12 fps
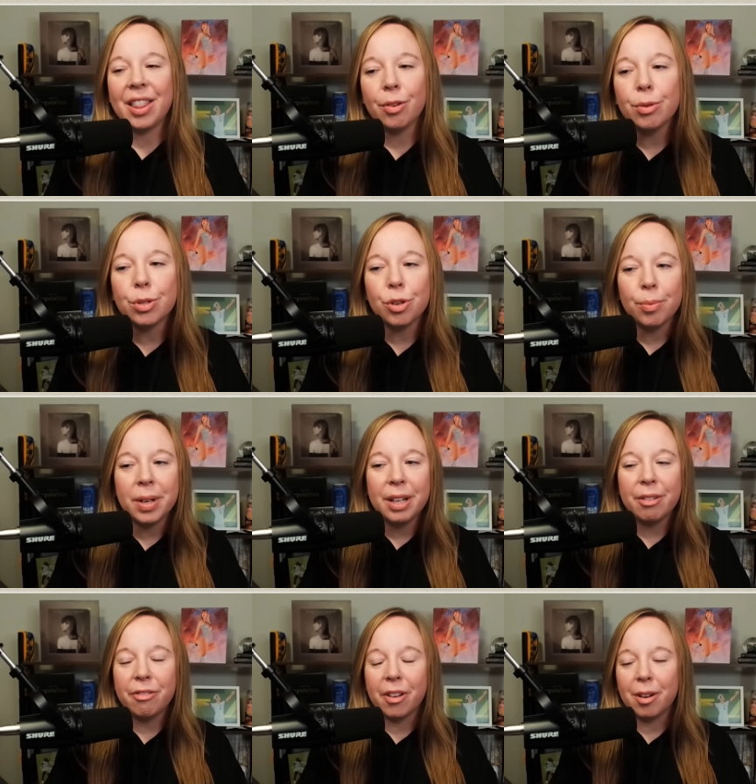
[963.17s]
there were so many
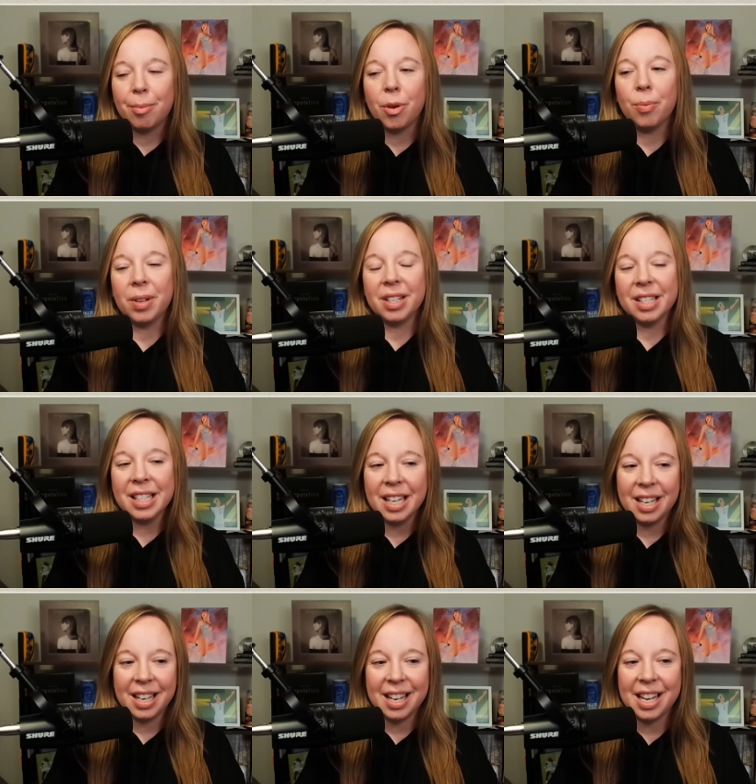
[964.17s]
fun moments
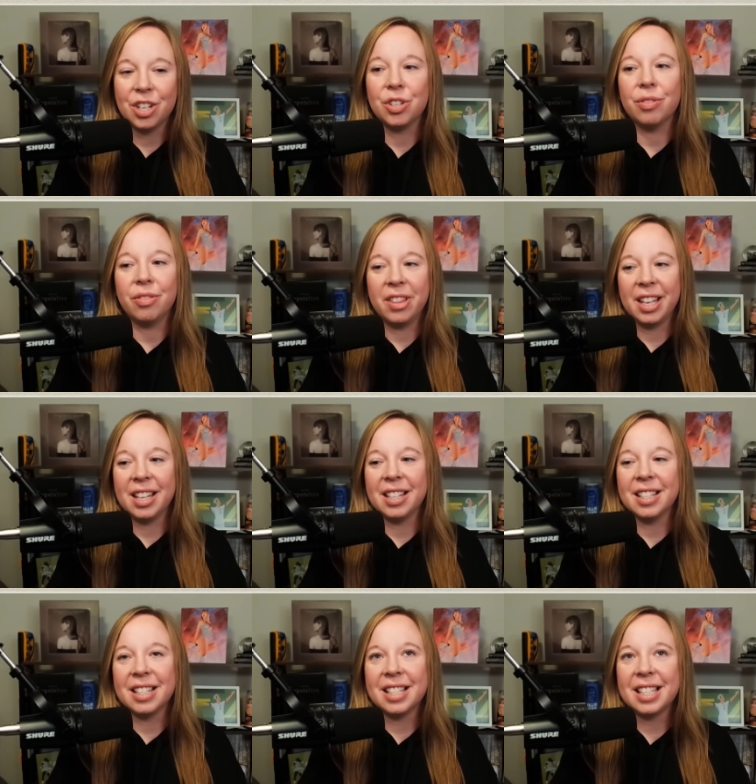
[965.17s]
in each of
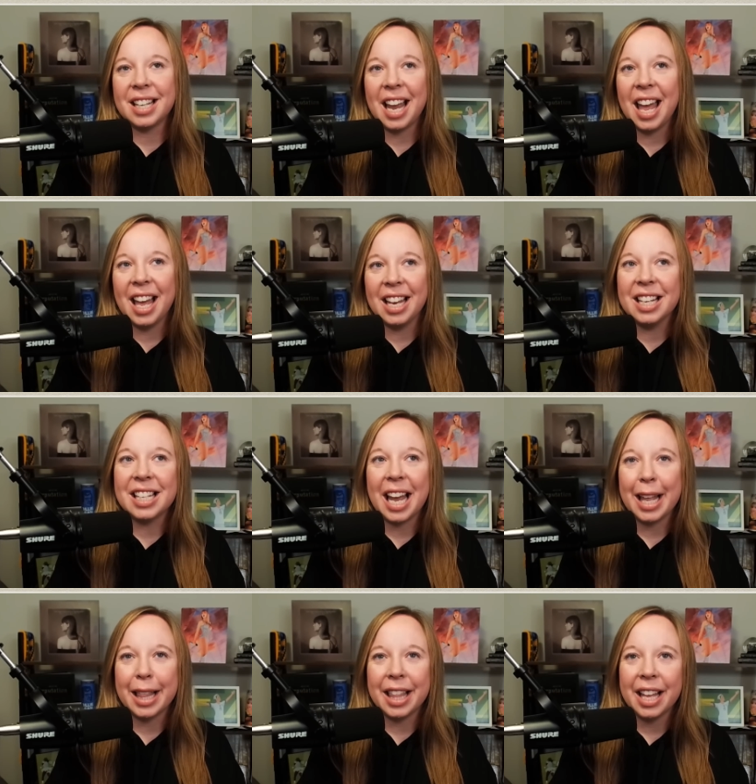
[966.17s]
these. And
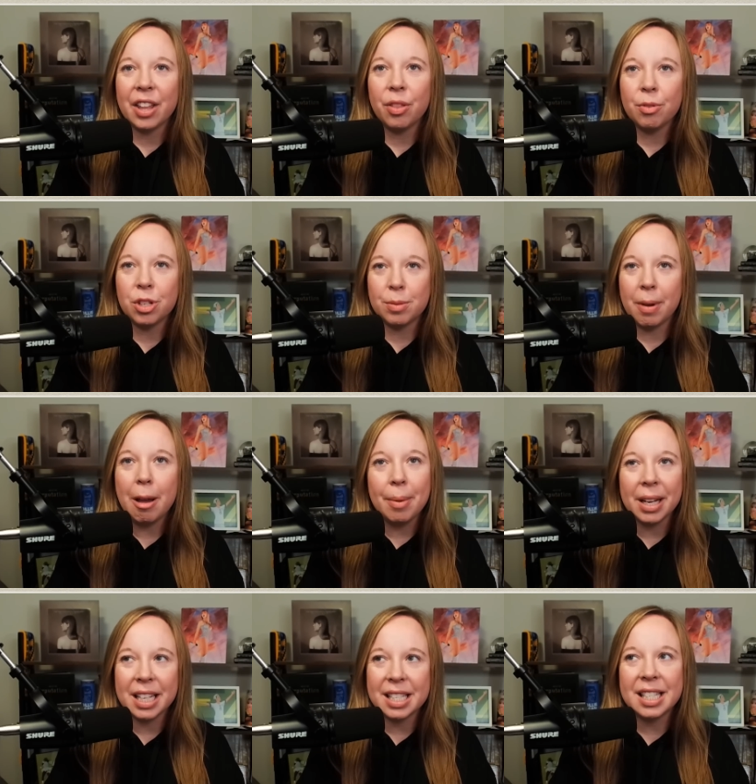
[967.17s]
I think just my
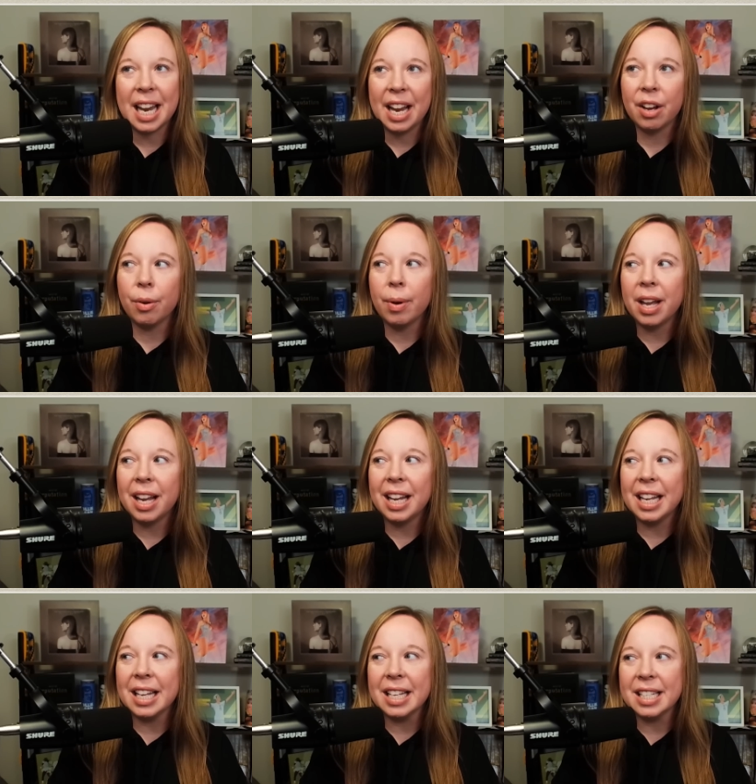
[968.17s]
biggest takeaway
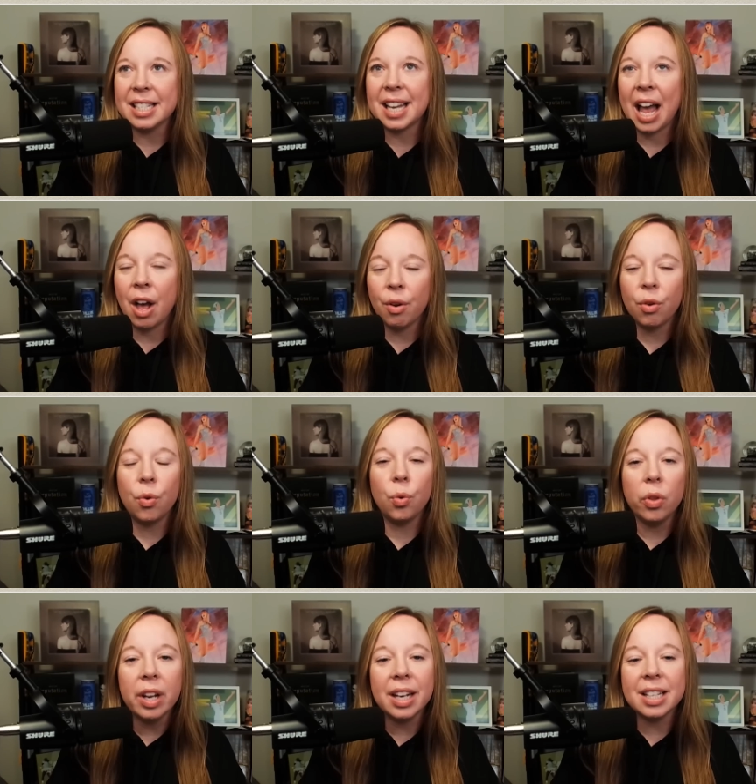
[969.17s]
is how
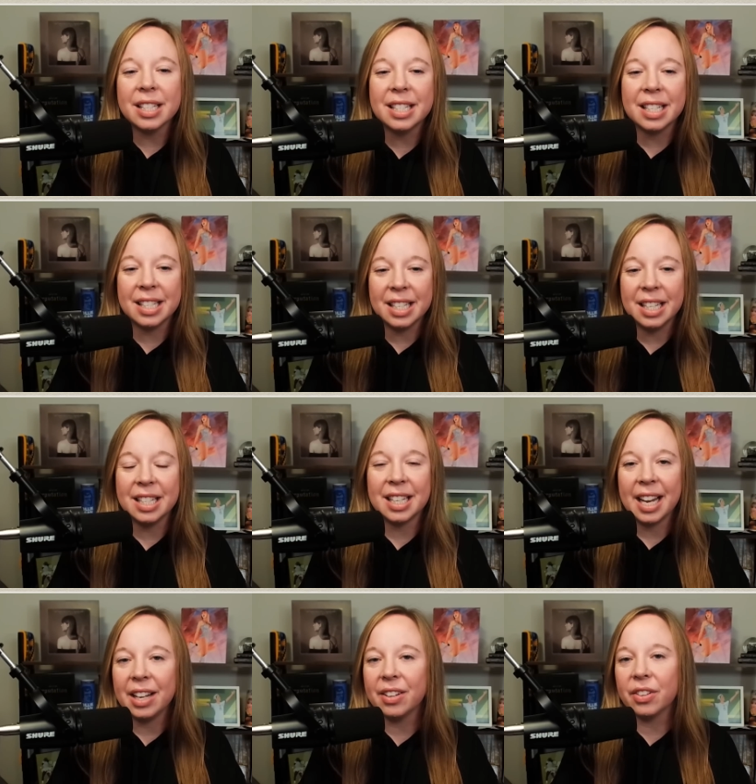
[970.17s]
cool it is to see
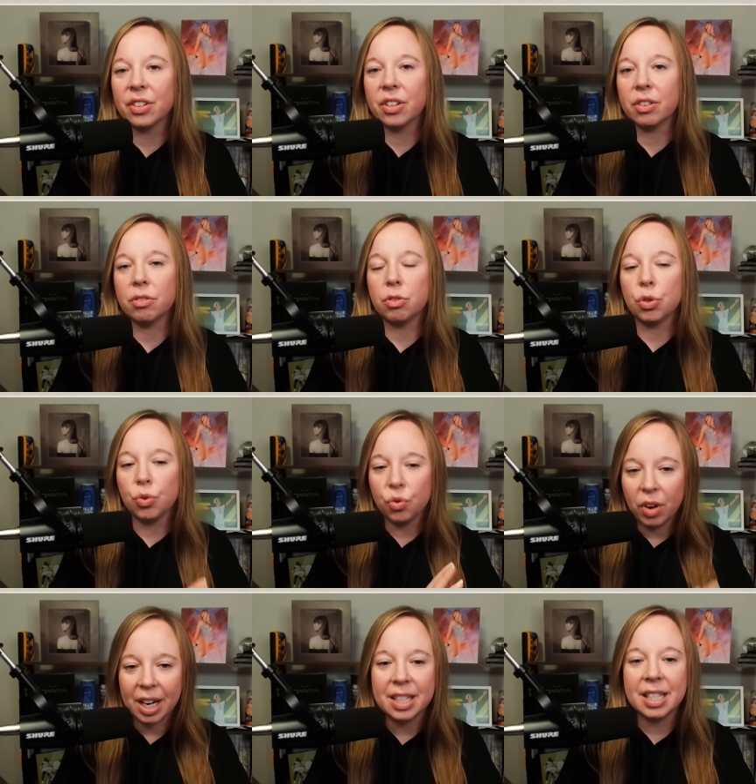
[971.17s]
Taylor
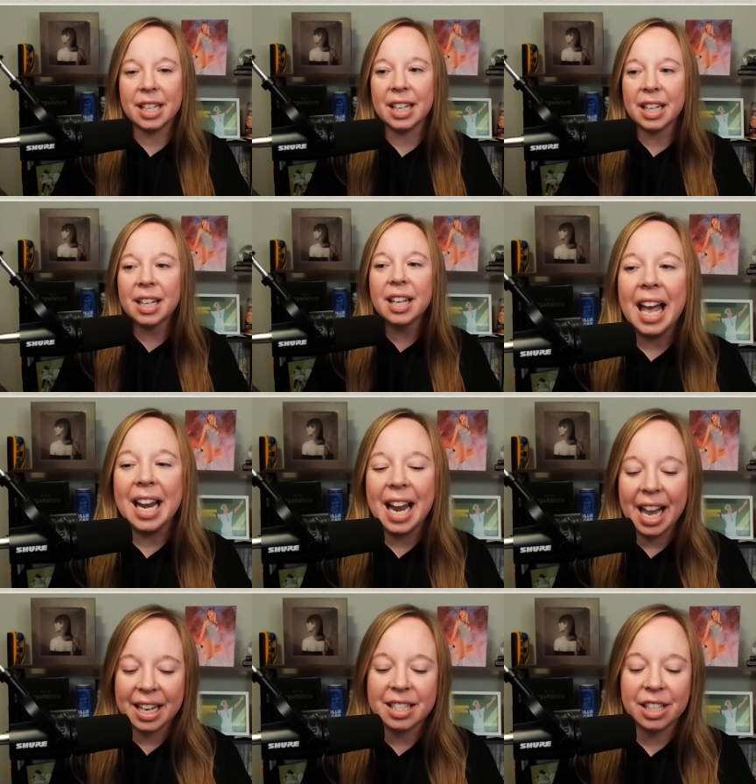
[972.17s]
directing and
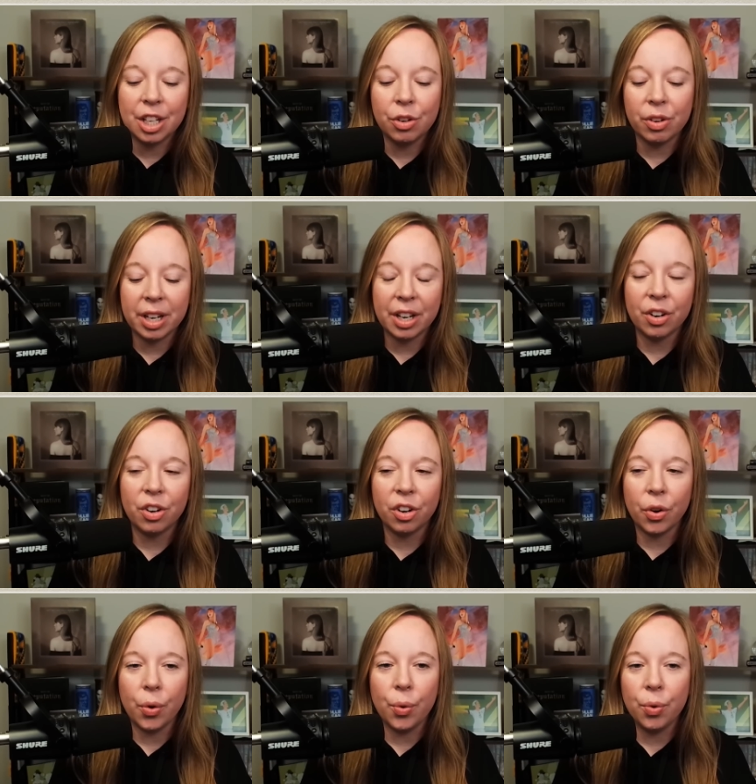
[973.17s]
executing her
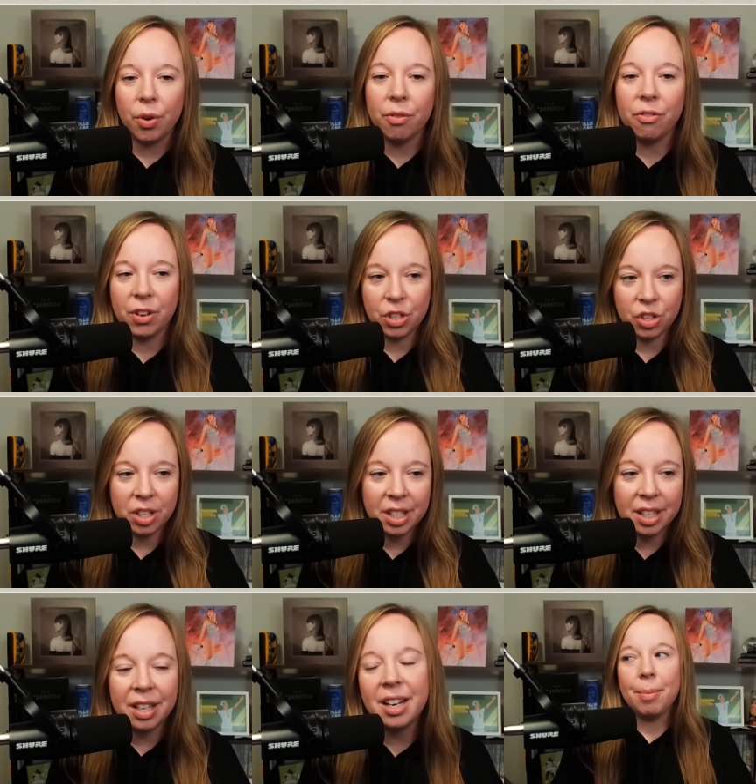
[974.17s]
own
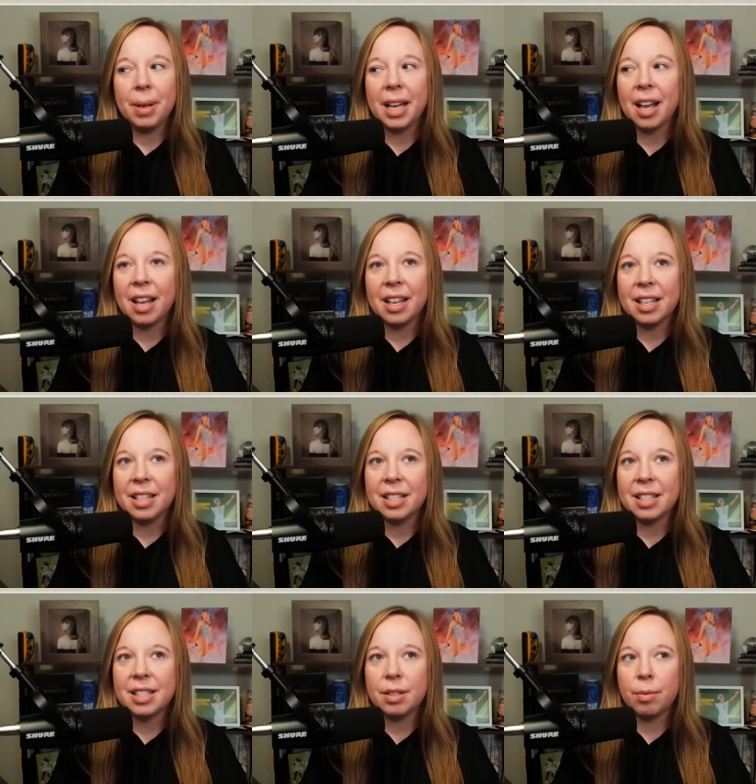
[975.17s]
vision,
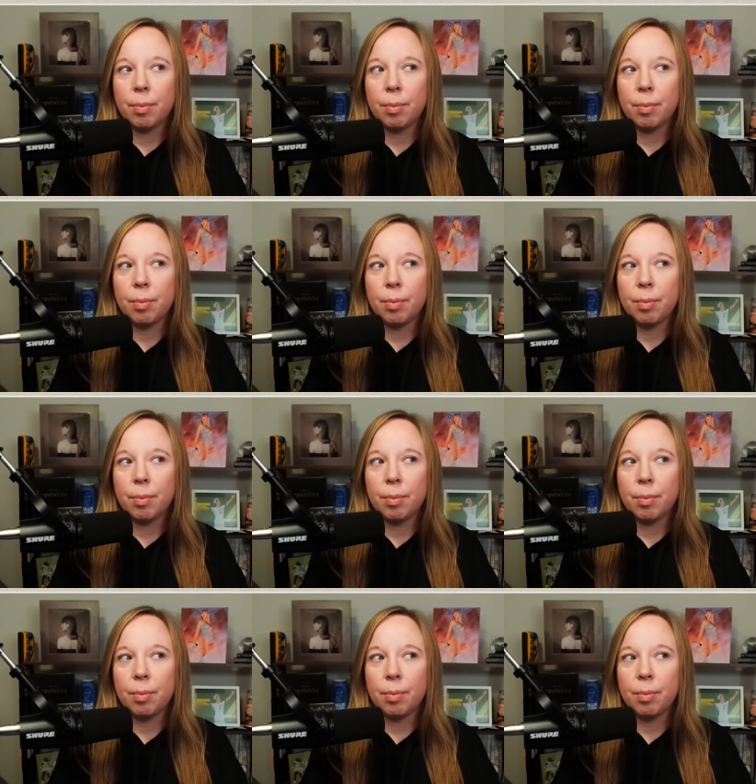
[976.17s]
because